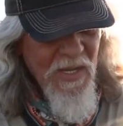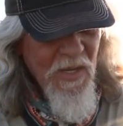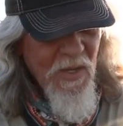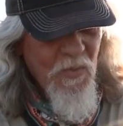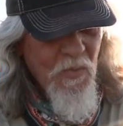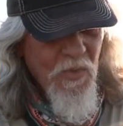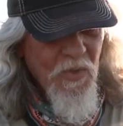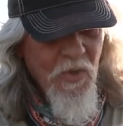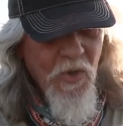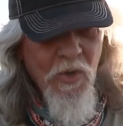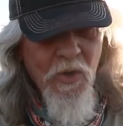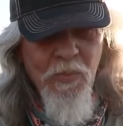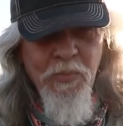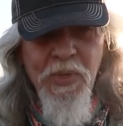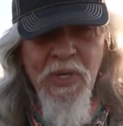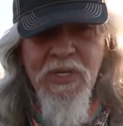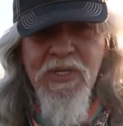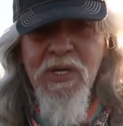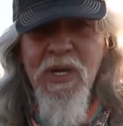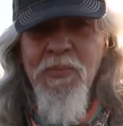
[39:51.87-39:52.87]
Well, girl
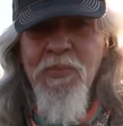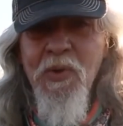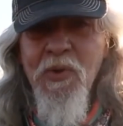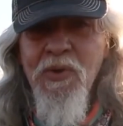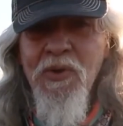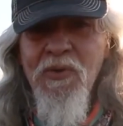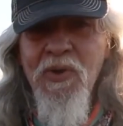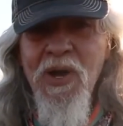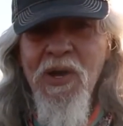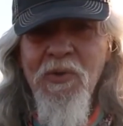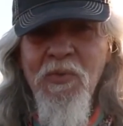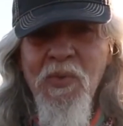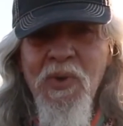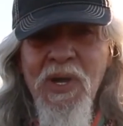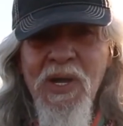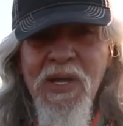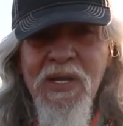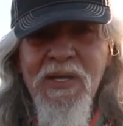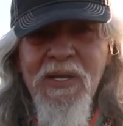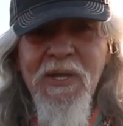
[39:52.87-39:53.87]
picked up on it right
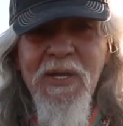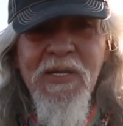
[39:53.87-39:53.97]
away,